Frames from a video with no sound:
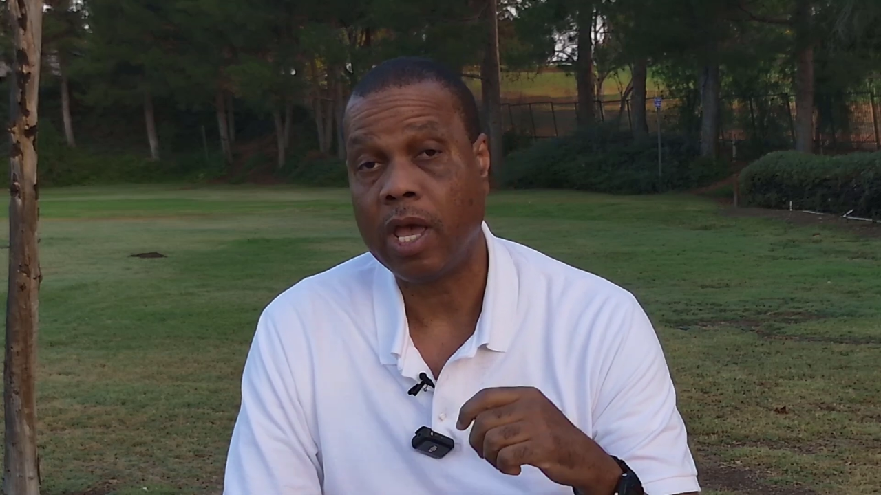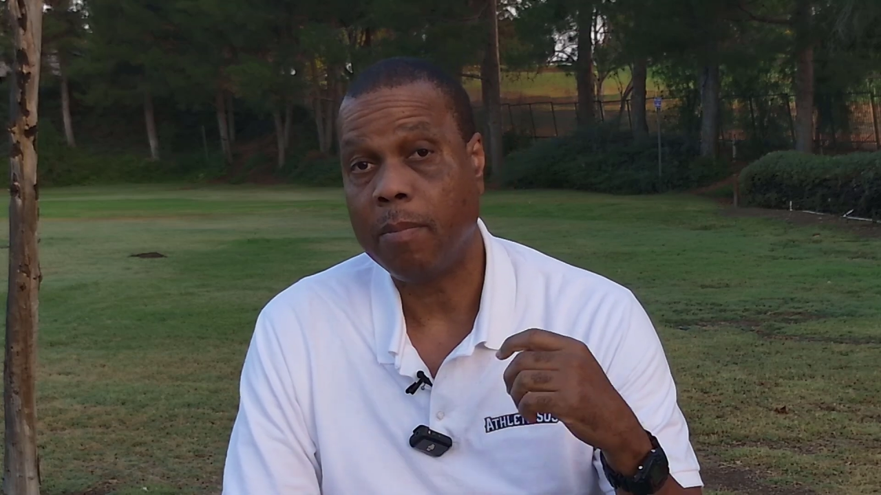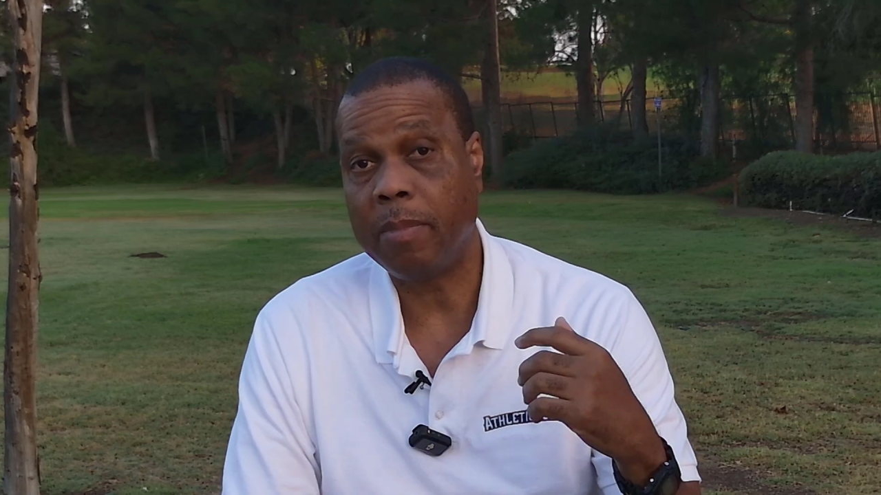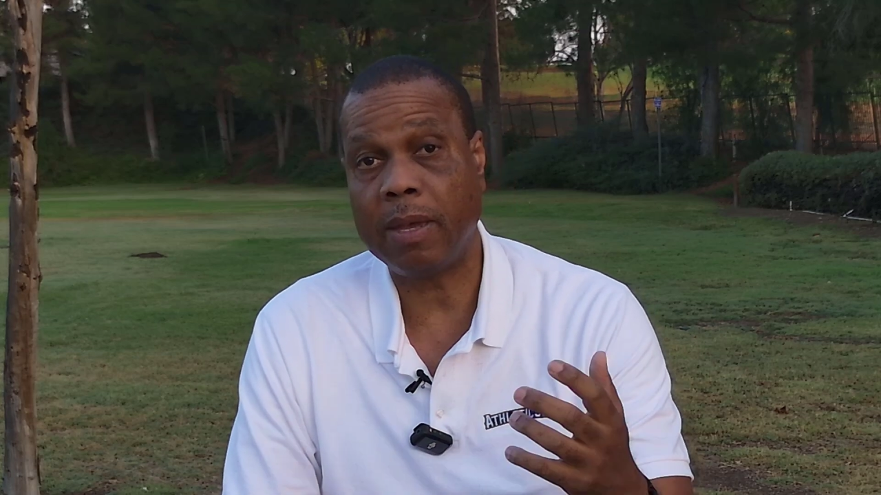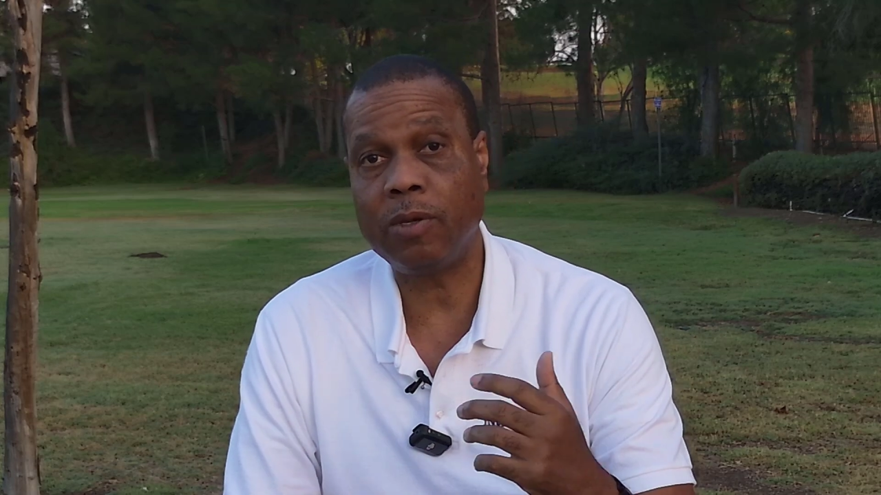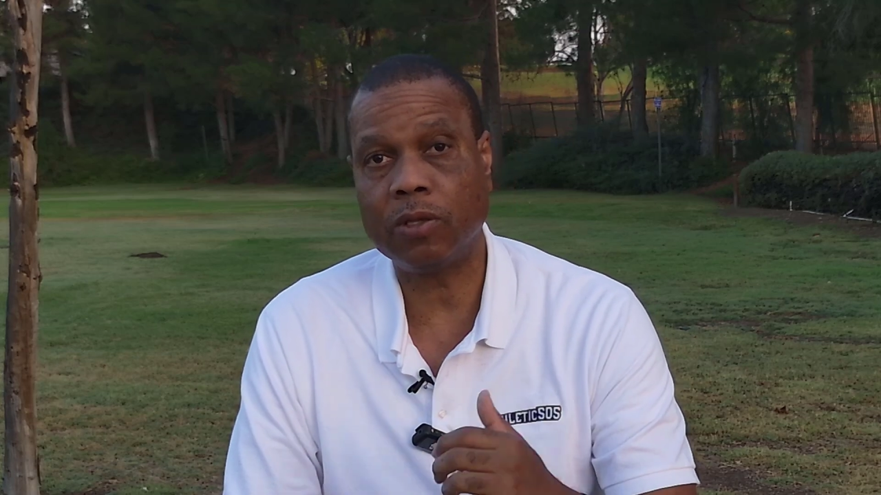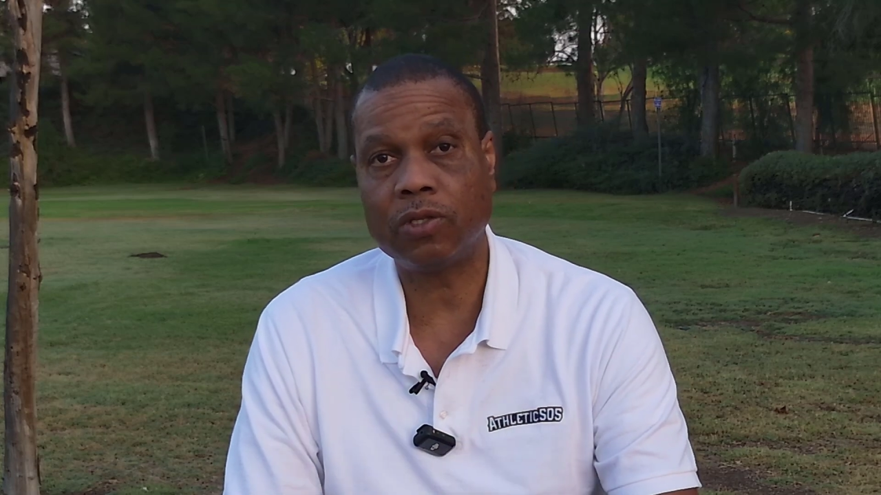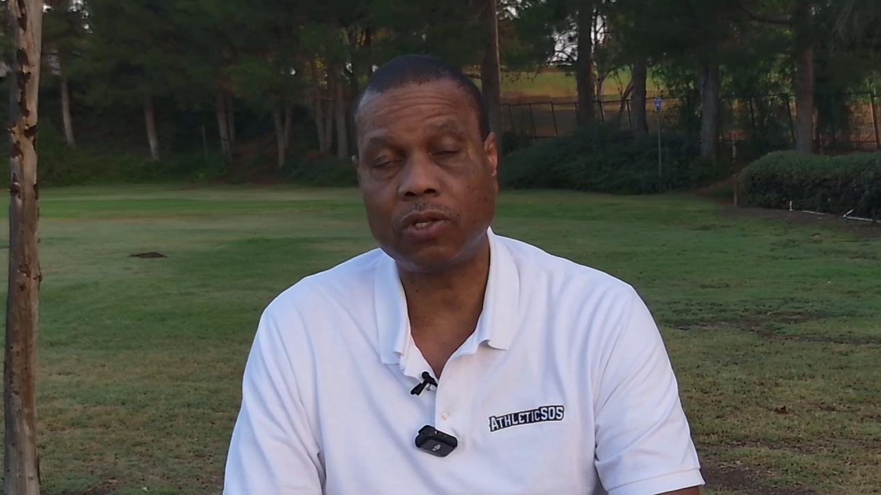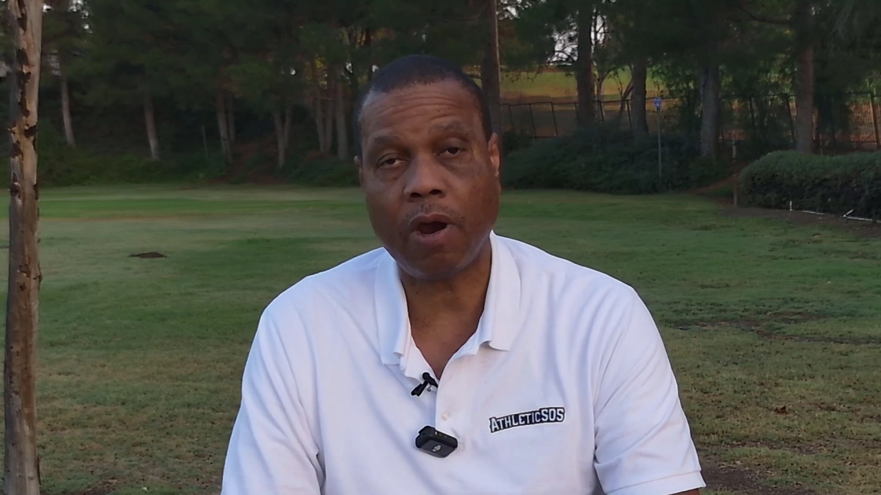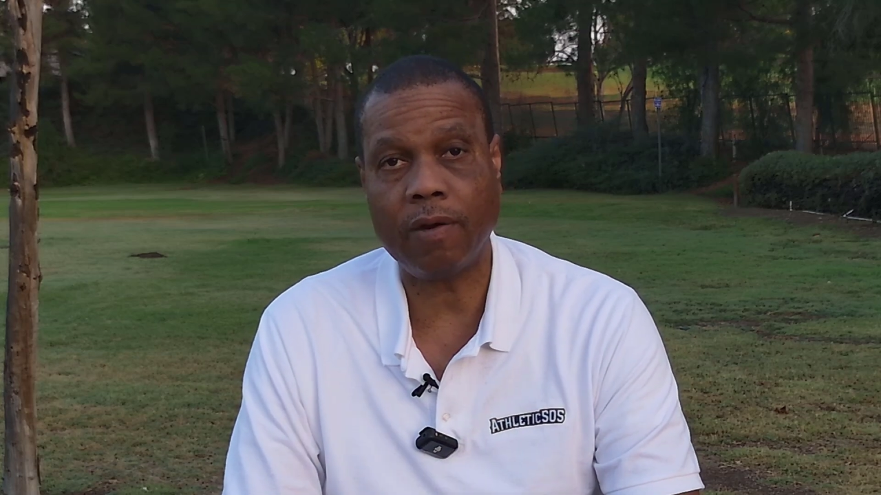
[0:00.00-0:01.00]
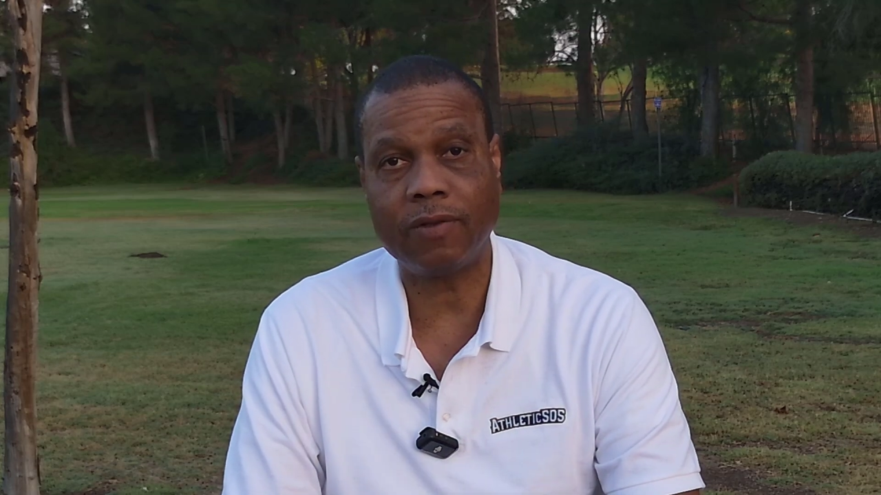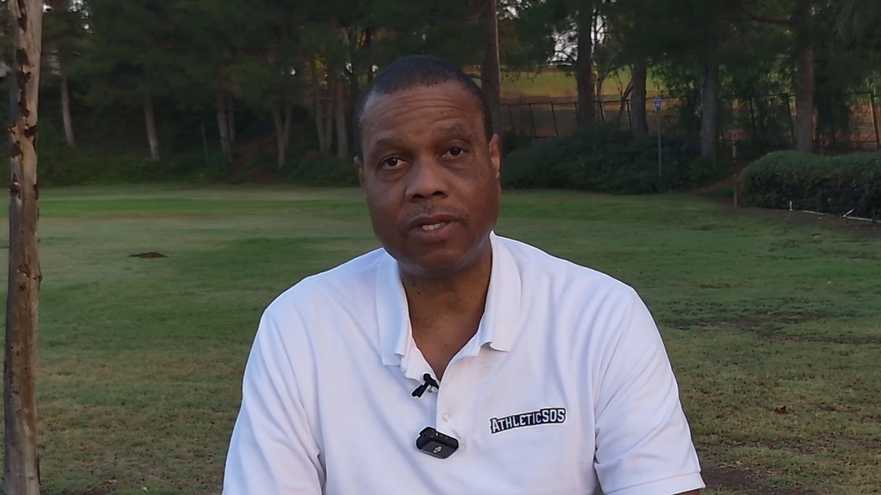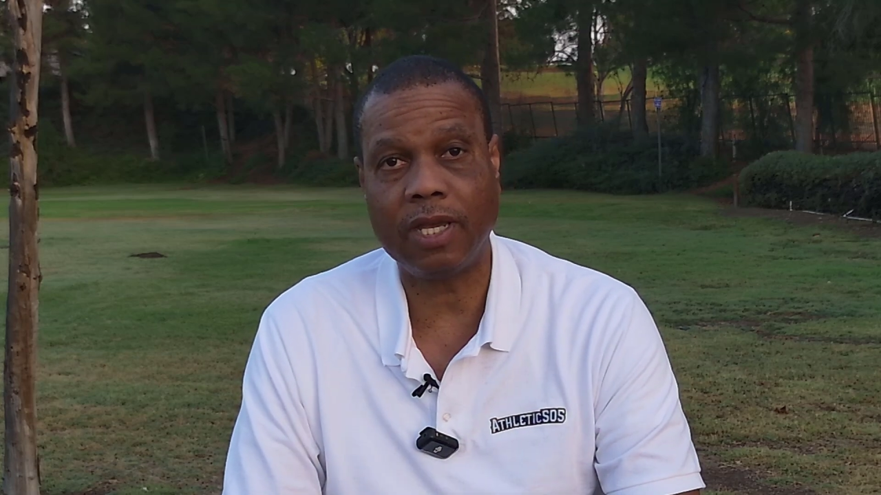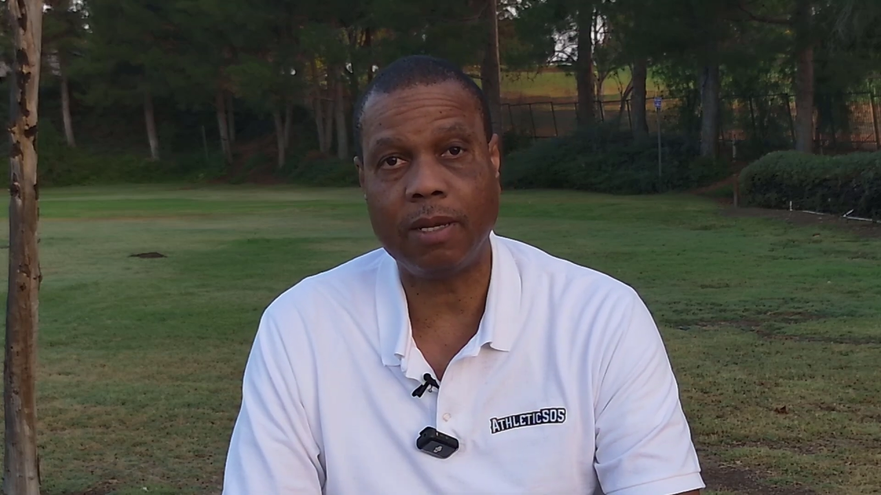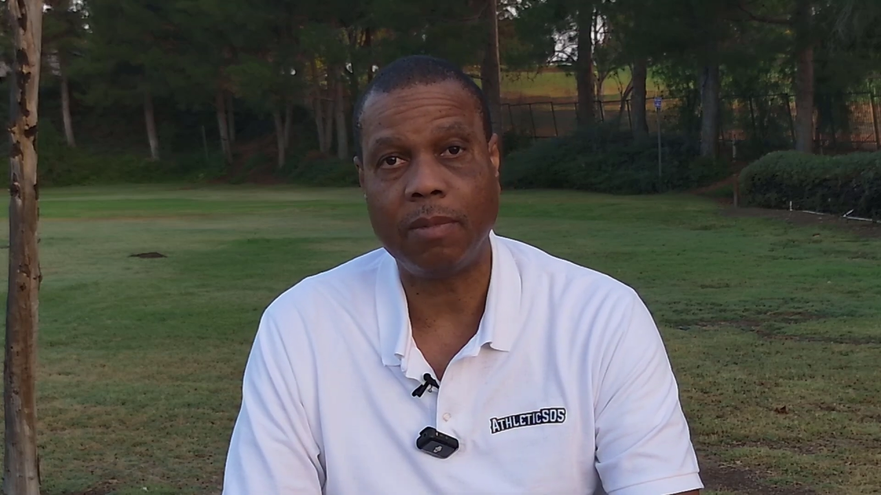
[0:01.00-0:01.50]
Maybe you're the star of the
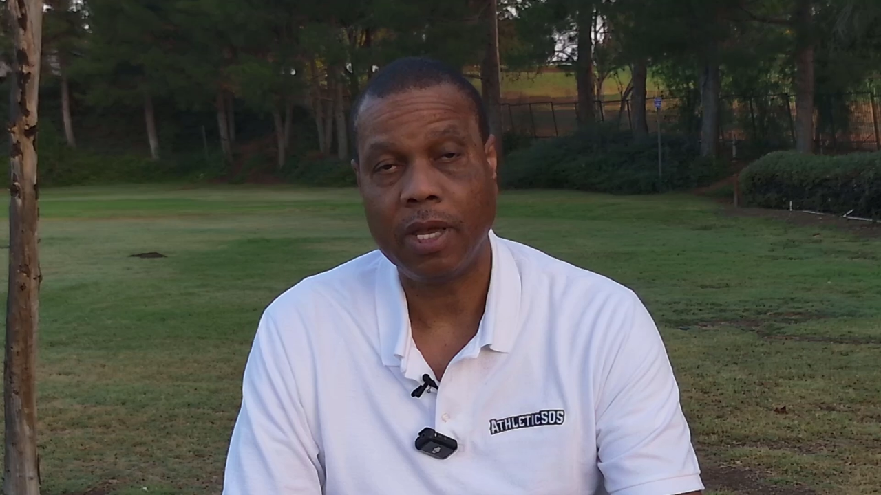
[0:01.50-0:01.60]
team.